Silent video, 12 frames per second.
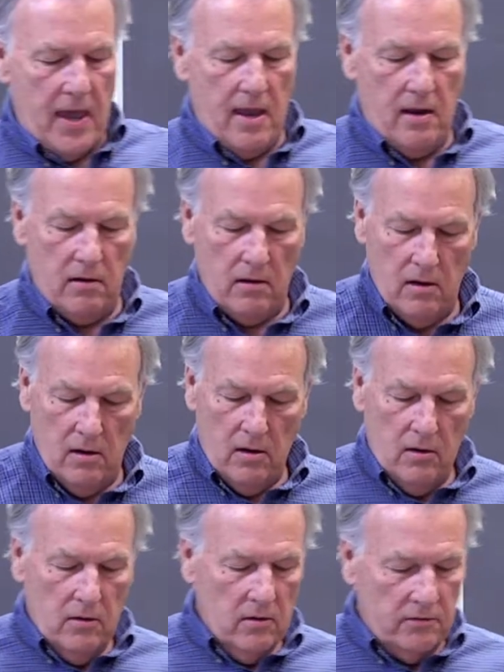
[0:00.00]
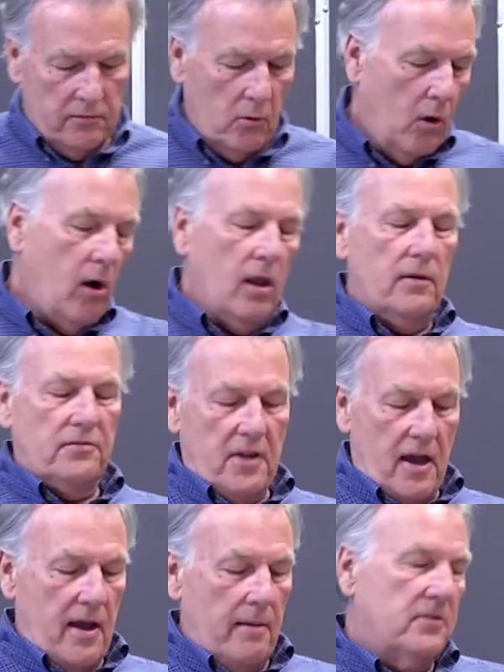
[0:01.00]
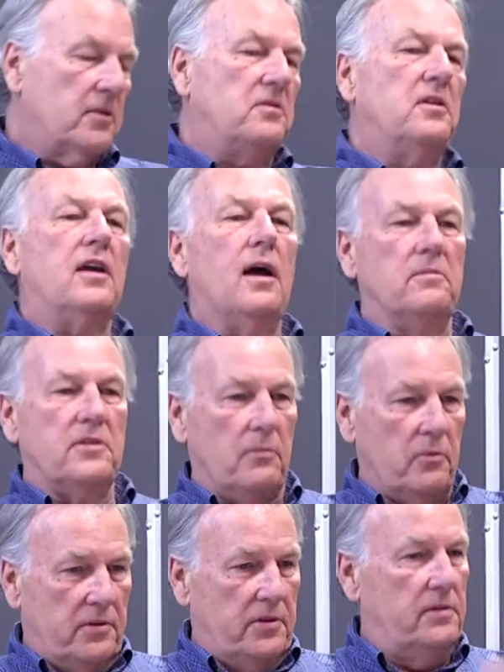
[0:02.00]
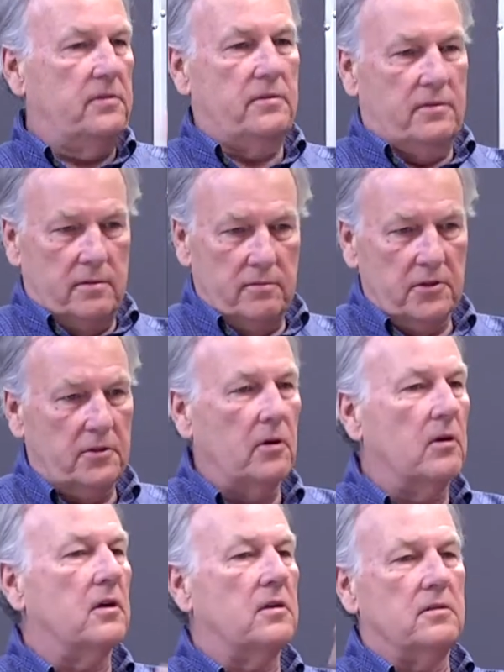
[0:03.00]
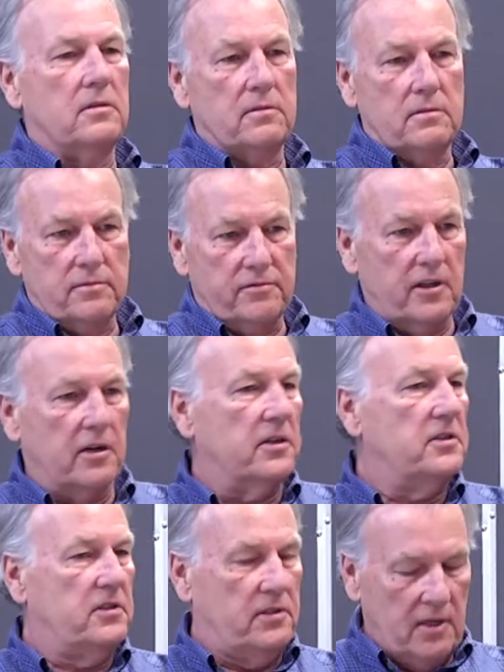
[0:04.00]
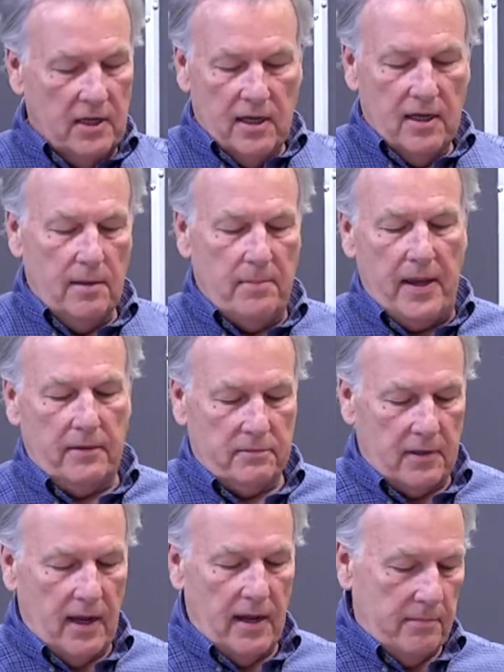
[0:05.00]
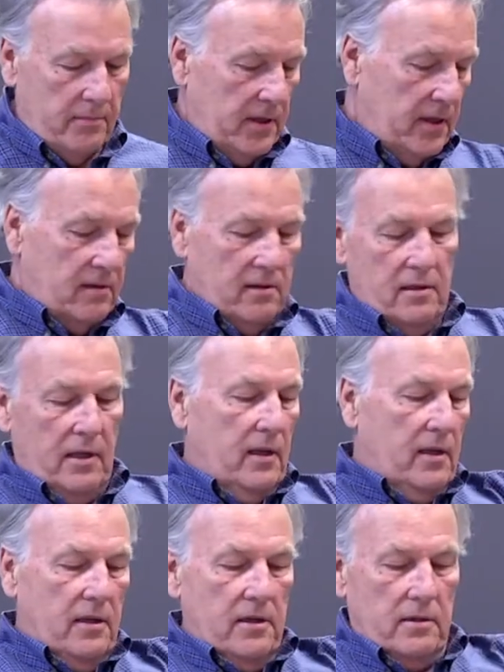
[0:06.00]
Think about a book you love. Just as the first chapter should catch your interest and prompt you to continue on,